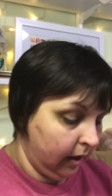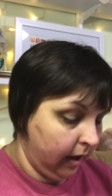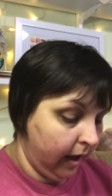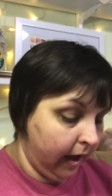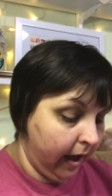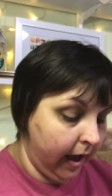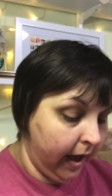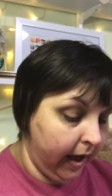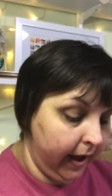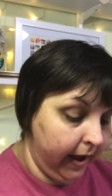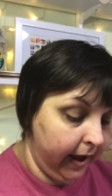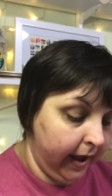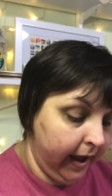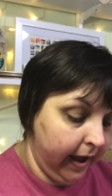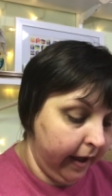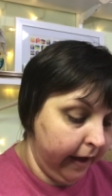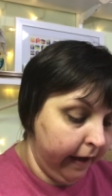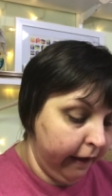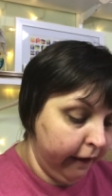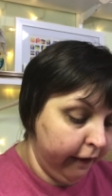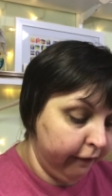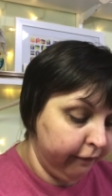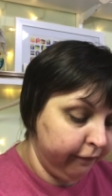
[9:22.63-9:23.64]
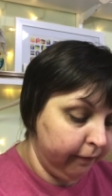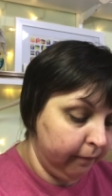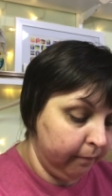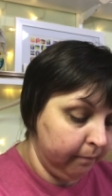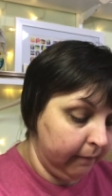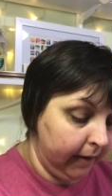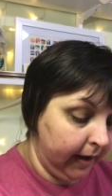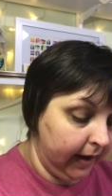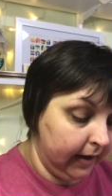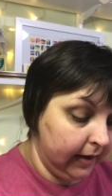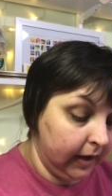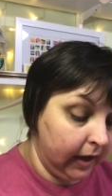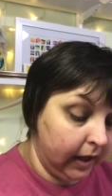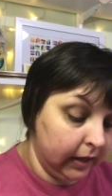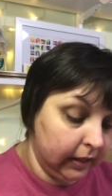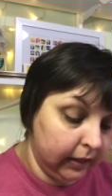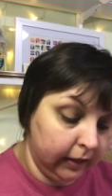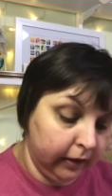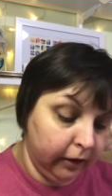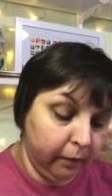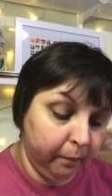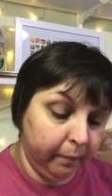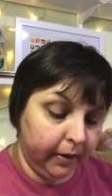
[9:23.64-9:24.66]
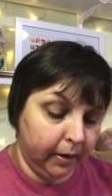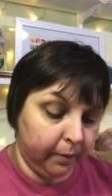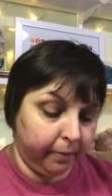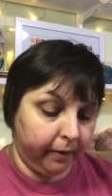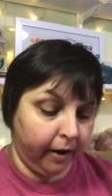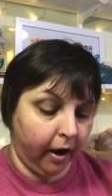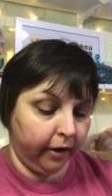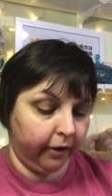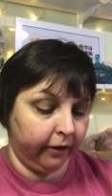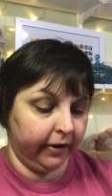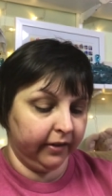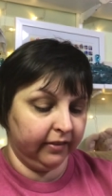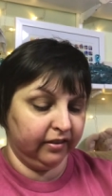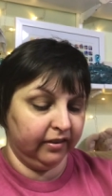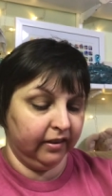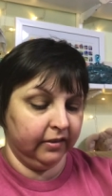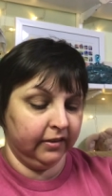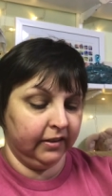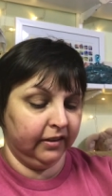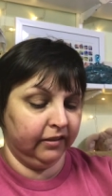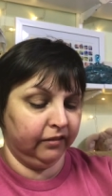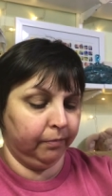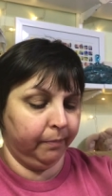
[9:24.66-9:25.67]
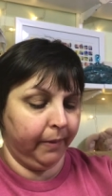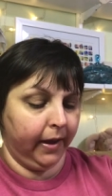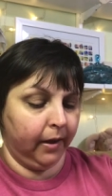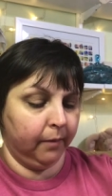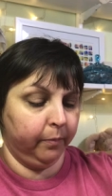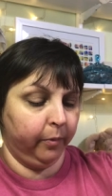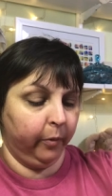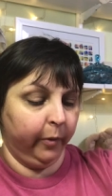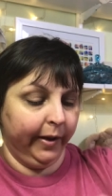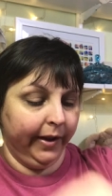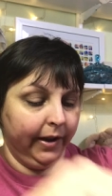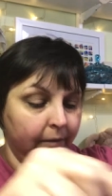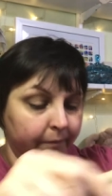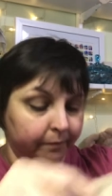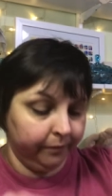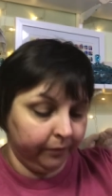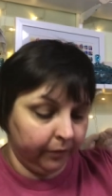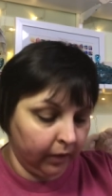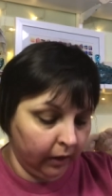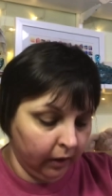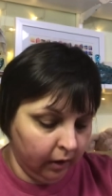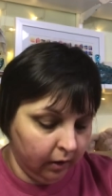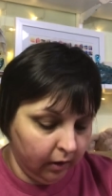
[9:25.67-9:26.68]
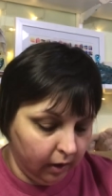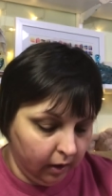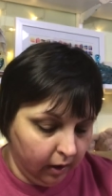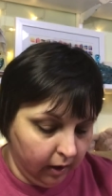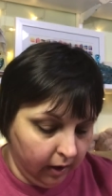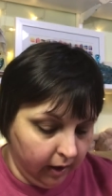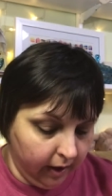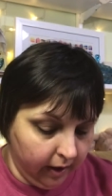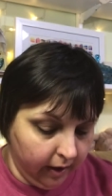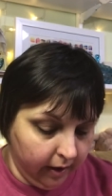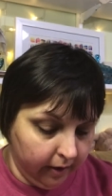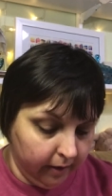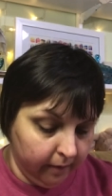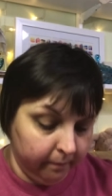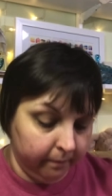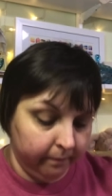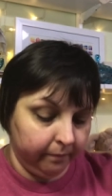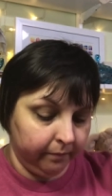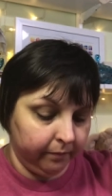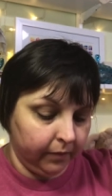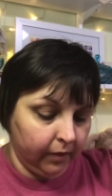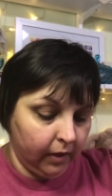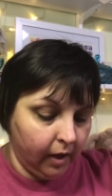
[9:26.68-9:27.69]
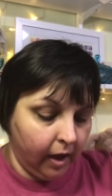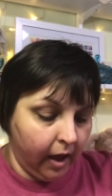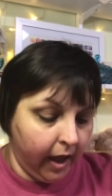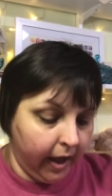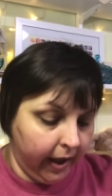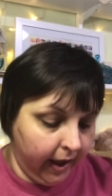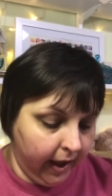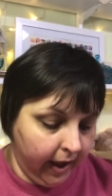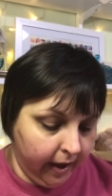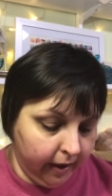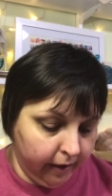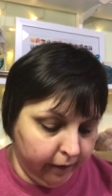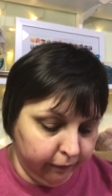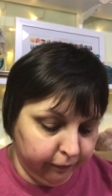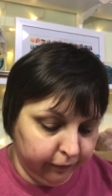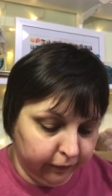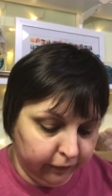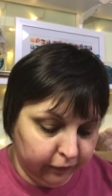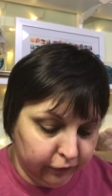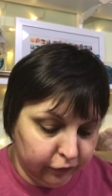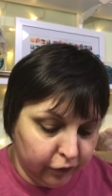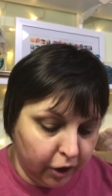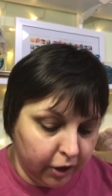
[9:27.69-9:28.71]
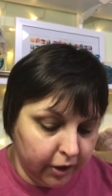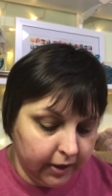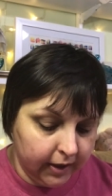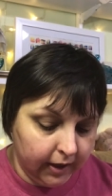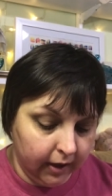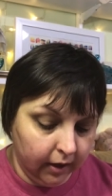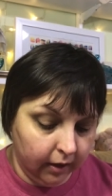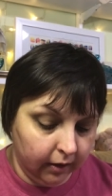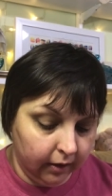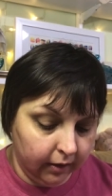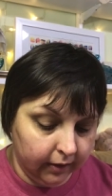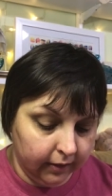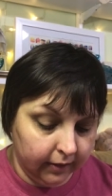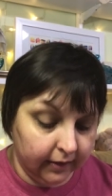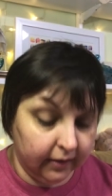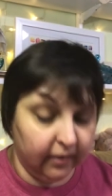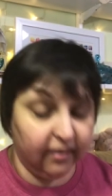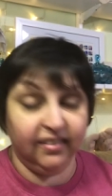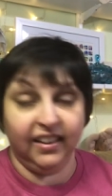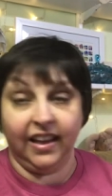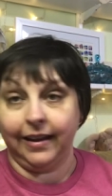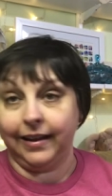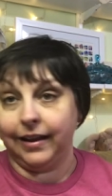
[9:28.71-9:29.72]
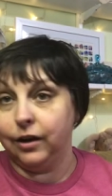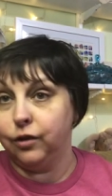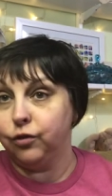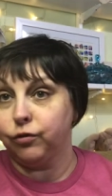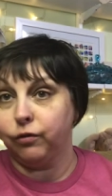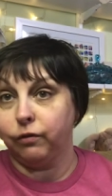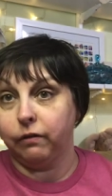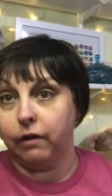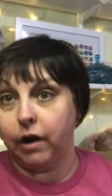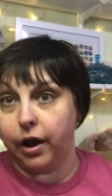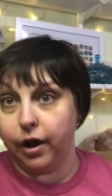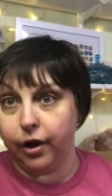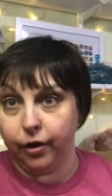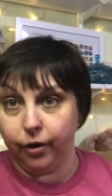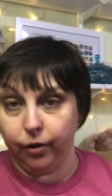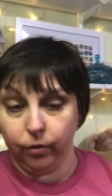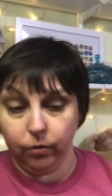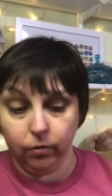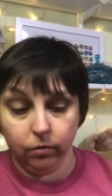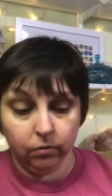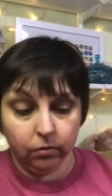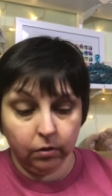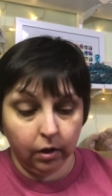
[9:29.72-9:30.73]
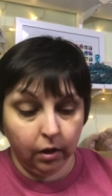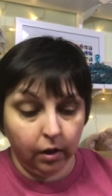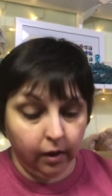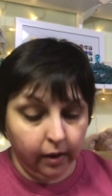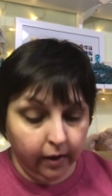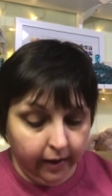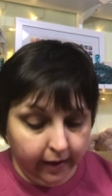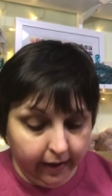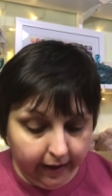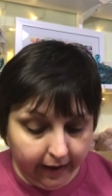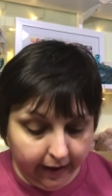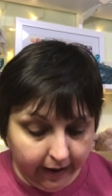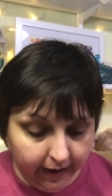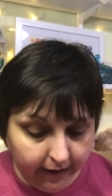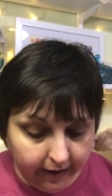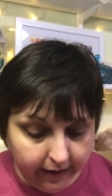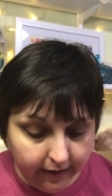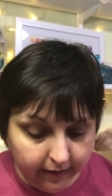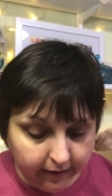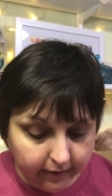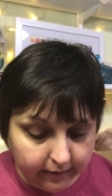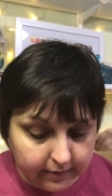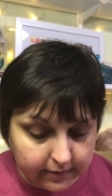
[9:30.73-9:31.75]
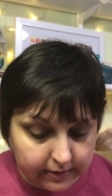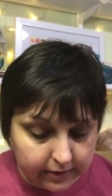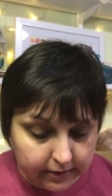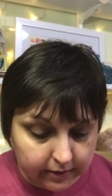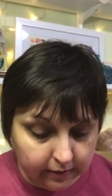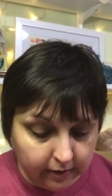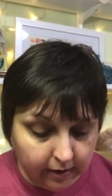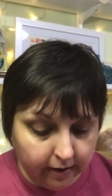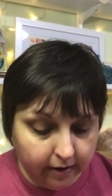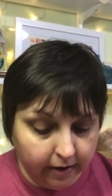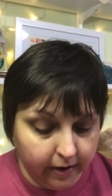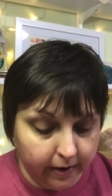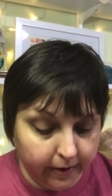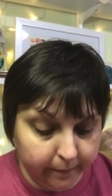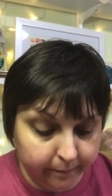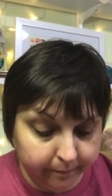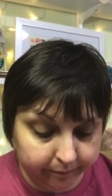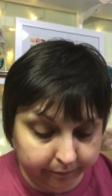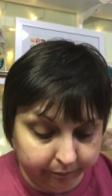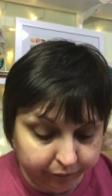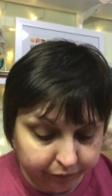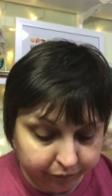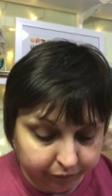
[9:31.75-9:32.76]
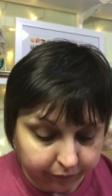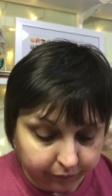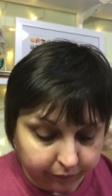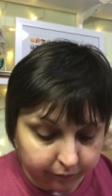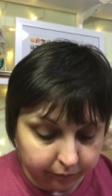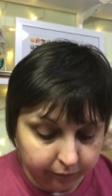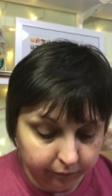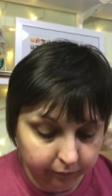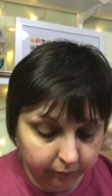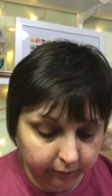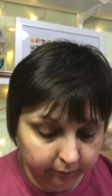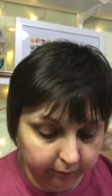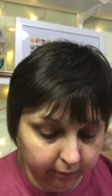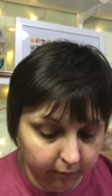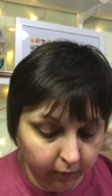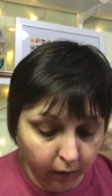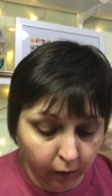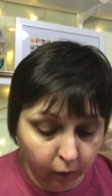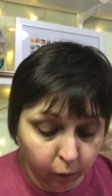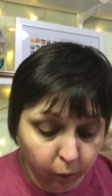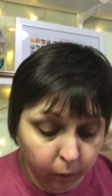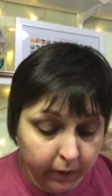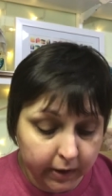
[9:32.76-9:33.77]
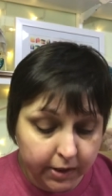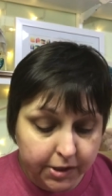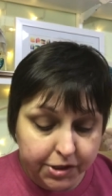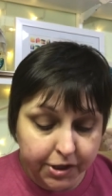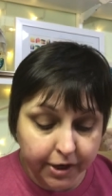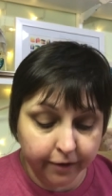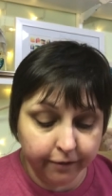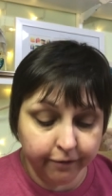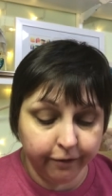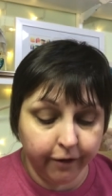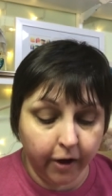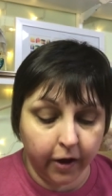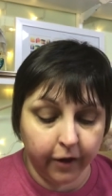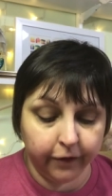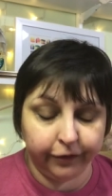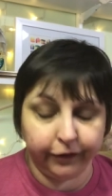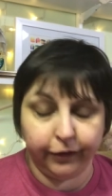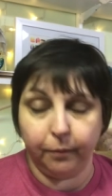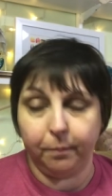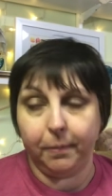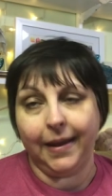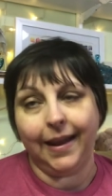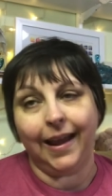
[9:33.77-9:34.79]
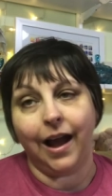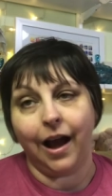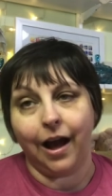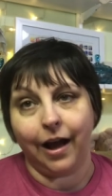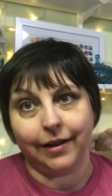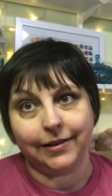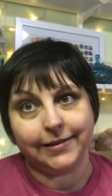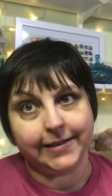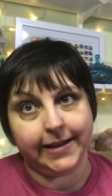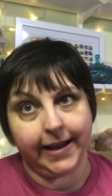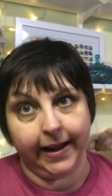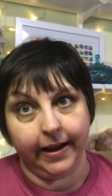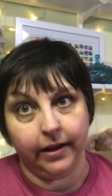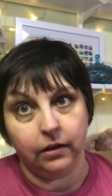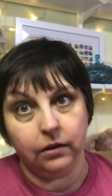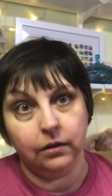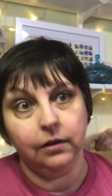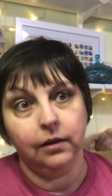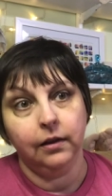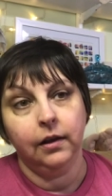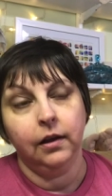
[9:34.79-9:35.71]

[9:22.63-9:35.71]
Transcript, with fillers: I have made a little bit of progress on this bad boy. Um, I have started the second row and um, which involves the peacock tail.